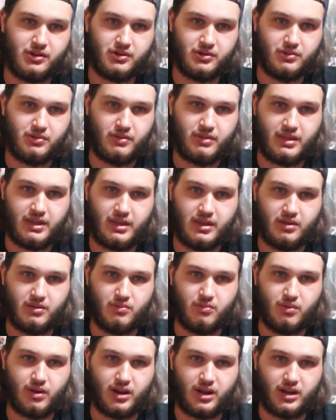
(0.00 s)
Dew. The
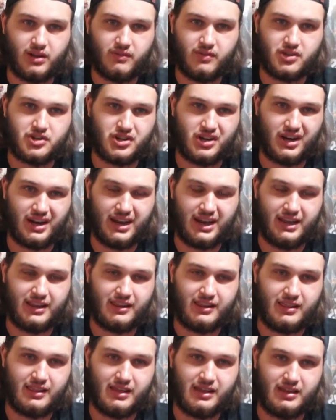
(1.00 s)
regular version and
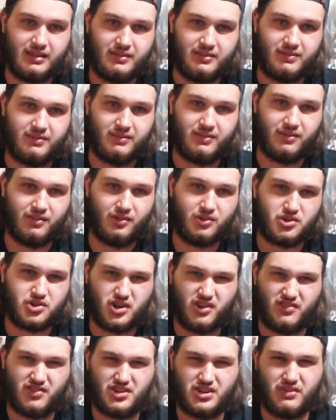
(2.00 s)
the zero
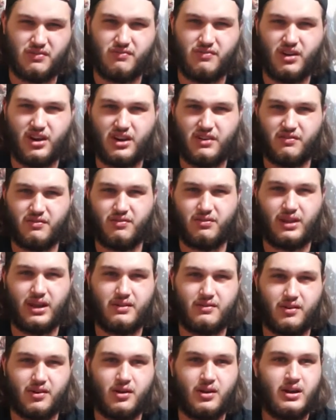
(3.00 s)
sugar version have very different
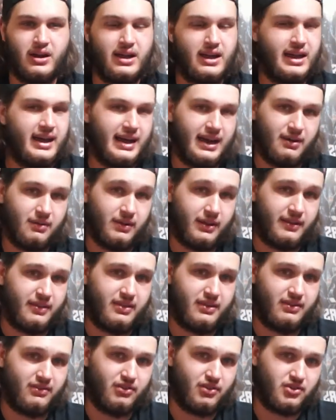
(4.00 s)
flavor. I really like
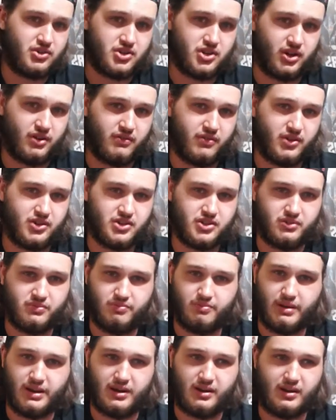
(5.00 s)
the zero sugar version
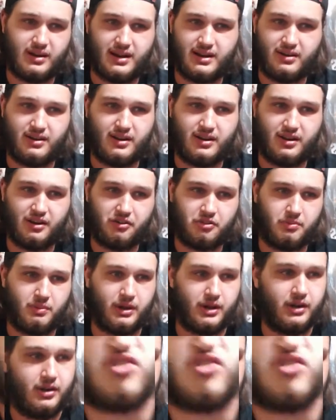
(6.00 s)
better. I don't know how to explain it.